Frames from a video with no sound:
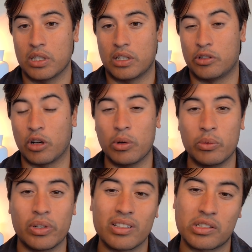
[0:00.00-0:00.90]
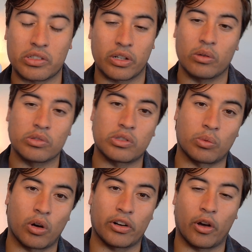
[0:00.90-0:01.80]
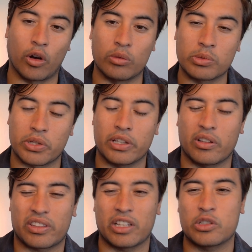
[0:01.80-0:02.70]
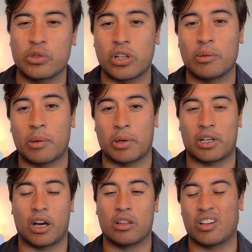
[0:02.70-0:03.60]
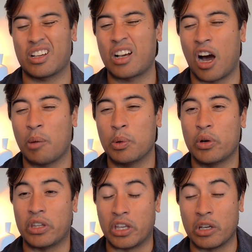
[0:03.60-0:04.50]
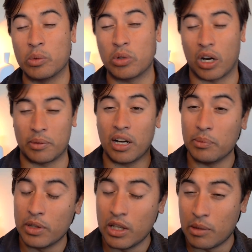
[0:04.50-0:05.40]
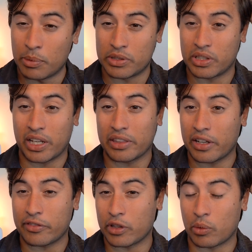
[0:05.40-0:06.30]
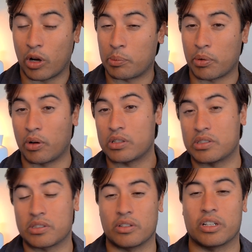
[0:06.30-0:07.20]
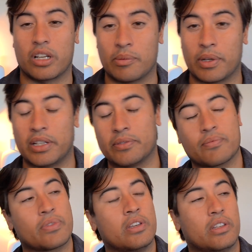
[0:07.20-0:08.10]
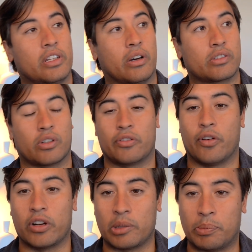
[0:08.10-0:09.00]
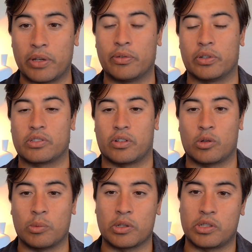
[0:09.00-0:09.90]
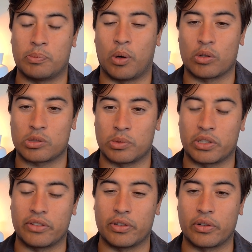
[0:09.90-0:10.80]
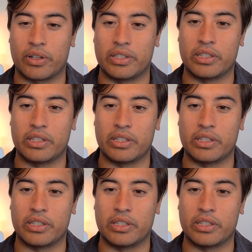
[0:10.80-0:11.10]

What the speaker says: No one really sells the right homes there. Like, they do come up, a couple a year will come up, but to get that for the right price is it's like finding Bigfoot. It's like almost impossible to give you an idea.